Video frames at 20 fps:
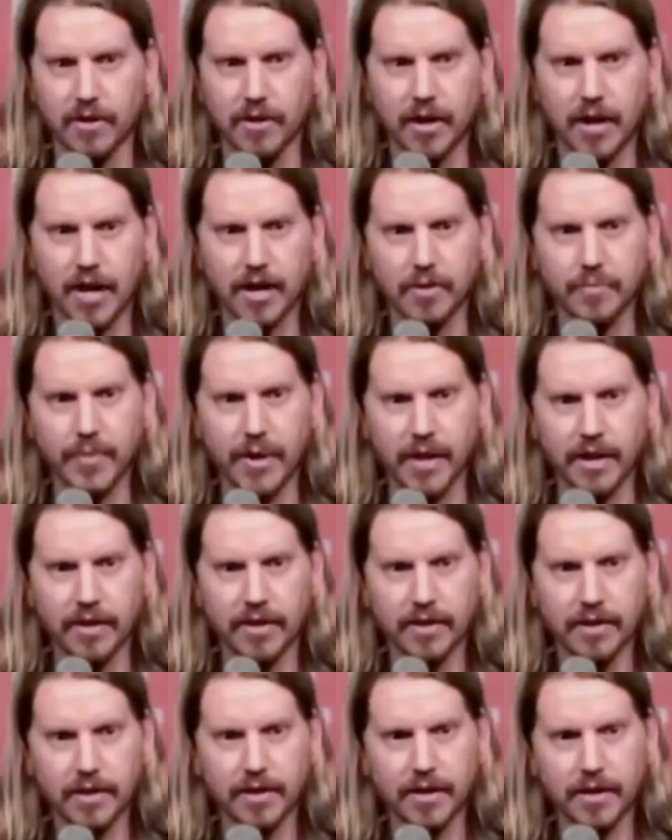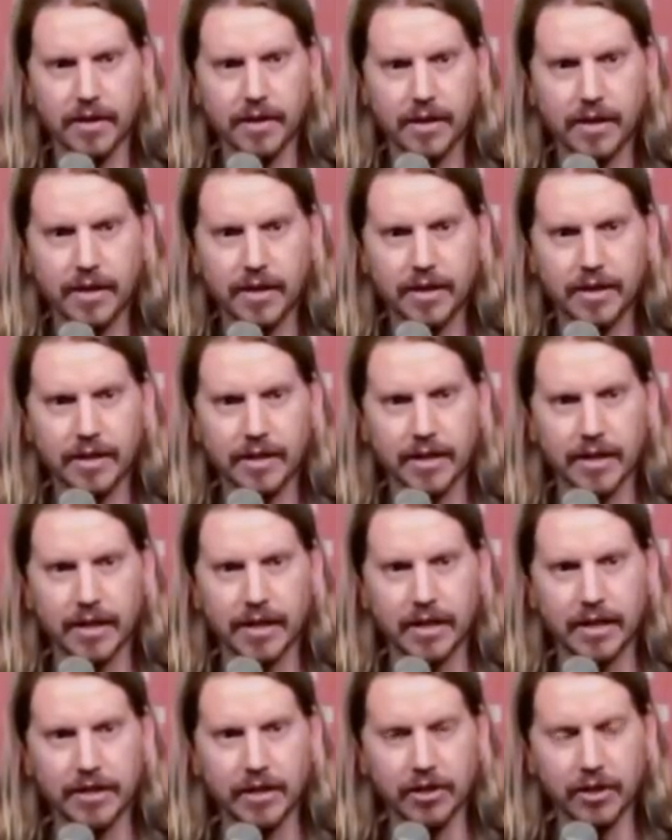all hot?
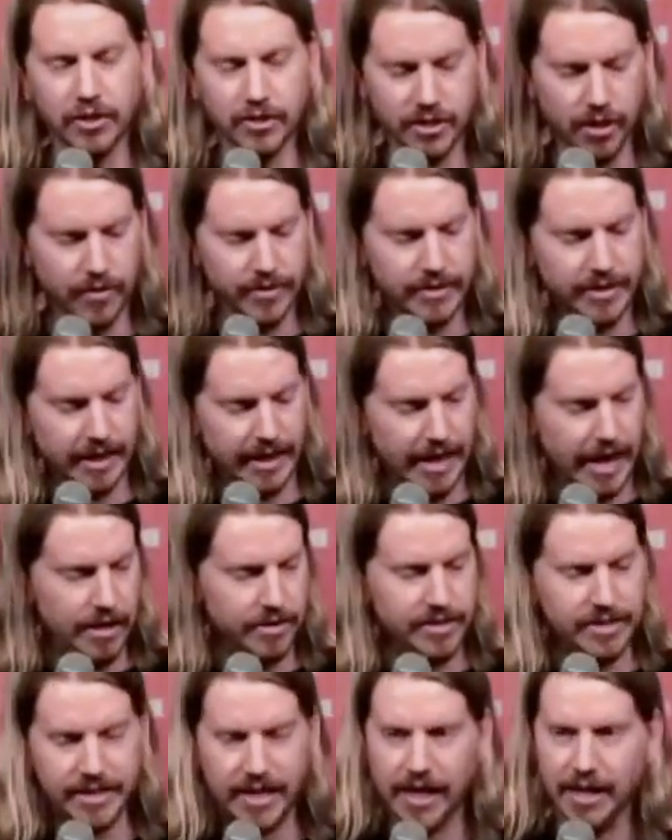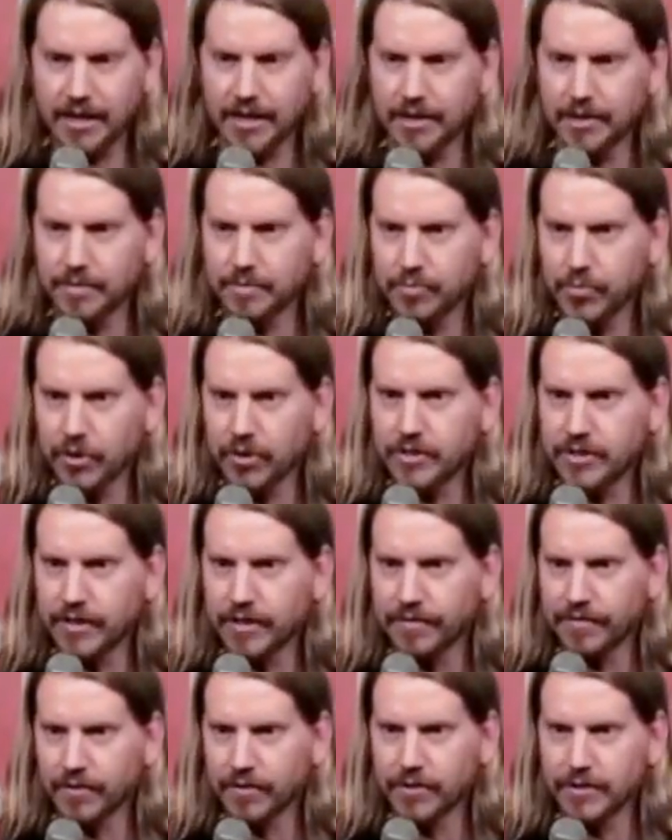Like, it looks always like an outstanding
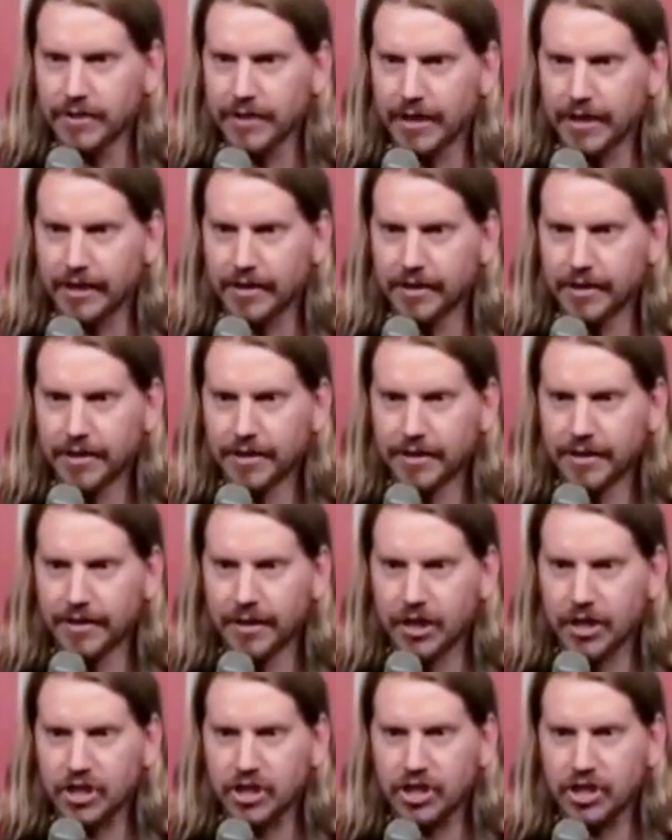person at first, like a